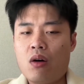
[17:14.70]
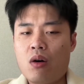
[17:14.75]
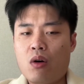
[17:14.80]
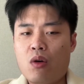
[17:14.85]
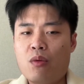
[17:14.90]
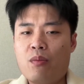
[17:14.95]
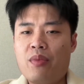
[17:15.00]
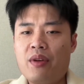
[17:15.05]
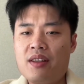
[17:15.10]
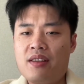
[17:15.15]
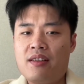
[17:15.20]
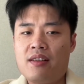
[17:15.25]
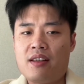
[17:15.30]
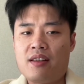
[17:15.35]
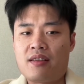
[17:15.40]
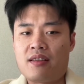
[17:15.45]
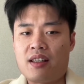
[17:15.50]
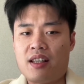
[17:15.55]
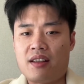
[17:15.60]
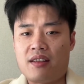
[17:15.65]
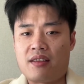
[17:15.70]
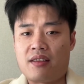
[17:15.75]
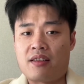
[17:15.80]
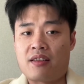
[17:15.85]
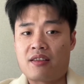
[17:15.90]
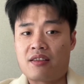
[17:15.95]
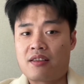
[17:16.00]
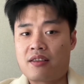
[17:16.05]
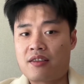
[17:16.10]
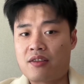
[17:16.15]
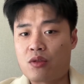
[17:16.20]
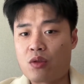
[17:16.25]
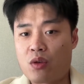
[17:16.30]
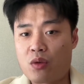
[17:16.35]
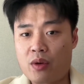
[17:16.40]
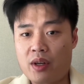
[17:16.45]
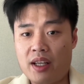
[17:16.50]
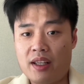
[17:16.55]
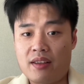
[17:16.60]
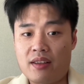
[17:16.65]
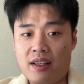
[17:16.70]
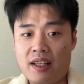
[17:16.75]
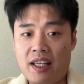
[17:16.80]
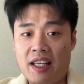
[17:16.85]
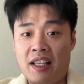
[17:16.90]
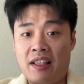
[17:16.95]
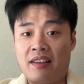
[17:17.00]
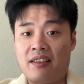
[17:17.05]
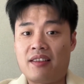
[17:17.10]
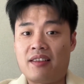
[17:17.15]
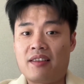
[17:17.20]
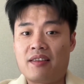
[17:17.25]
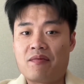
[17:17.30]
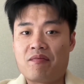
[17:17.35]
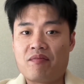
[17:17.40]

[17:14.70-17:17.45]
all business is stored in